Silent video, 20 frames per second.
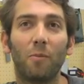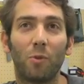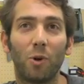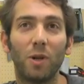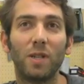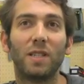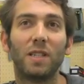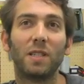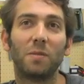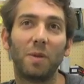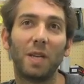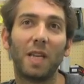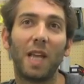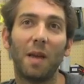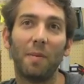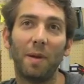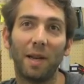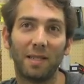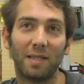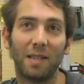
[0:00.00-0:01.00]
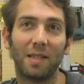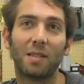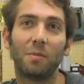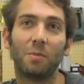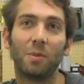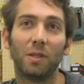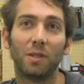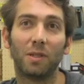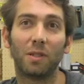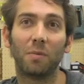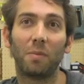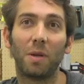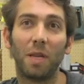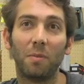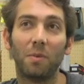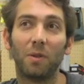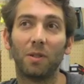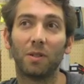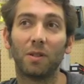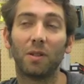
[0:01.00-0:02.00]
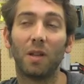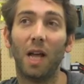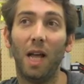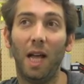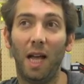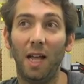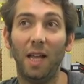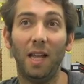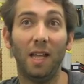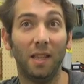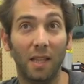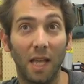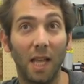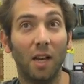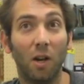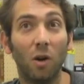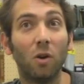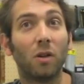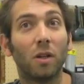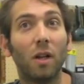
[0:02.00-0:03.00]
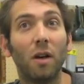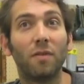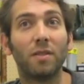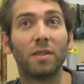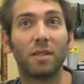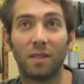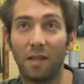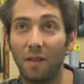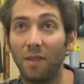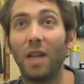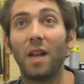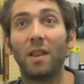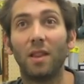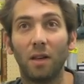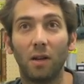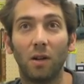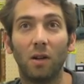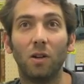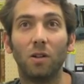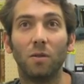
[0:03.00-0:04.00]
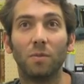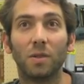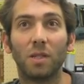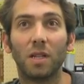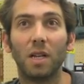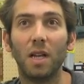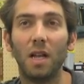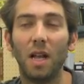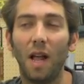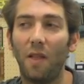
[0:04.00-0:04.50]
printers became accessible to people in their local offices and then in their homes.